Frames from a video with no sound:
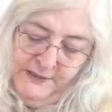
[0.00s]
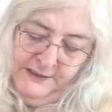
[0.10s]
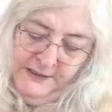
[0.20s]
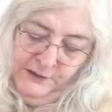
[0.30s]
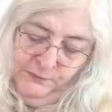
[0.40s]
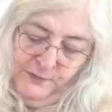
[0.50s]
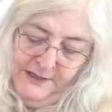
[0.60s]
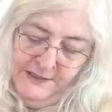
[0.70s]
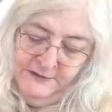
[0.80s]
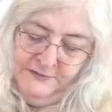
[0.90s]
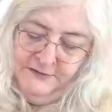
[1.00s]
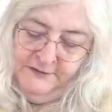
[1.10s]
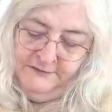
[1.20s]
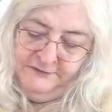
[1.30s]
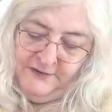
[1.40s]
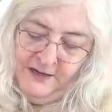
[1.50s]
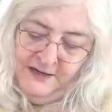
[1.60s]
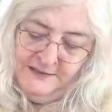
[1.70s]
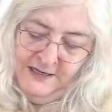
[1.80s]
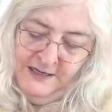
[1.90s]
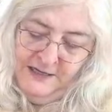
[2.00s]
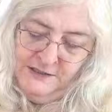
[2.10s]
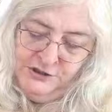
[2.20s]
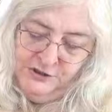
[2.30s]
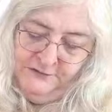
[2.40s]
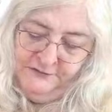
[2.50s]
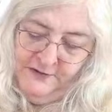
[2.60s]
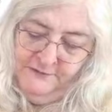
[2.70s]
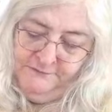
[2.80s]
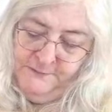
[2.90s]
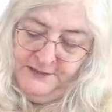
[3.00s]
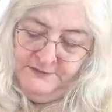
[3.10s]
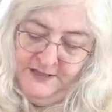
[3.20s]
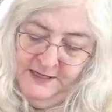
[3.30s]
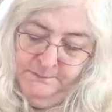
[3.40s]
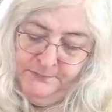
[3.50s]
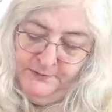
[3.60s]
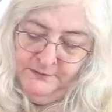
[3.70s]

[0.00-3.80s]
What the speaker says: and get it right into the side edges of my tape.